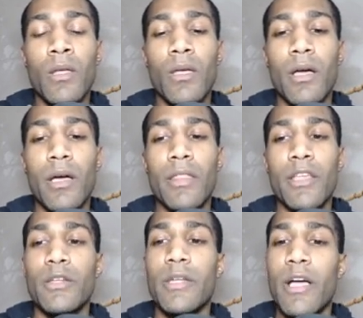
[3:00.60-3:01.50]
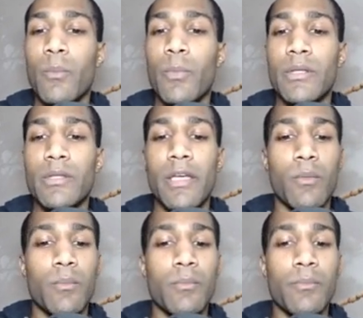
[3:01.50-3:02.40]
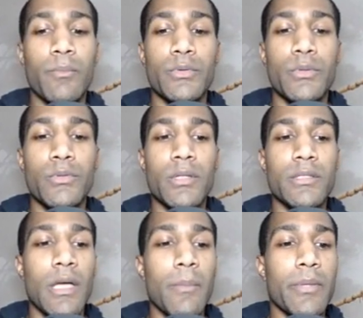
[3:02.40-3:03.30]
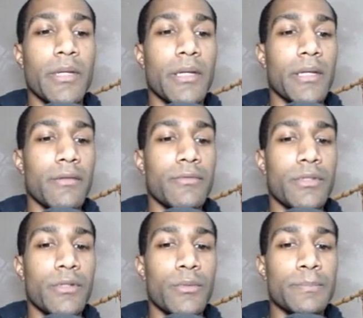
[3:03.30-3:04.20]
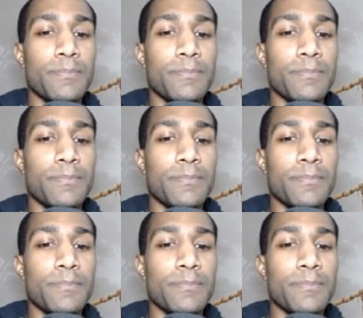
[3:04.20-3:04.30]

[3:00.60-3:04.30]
need help with to help boost those things up. And it gives you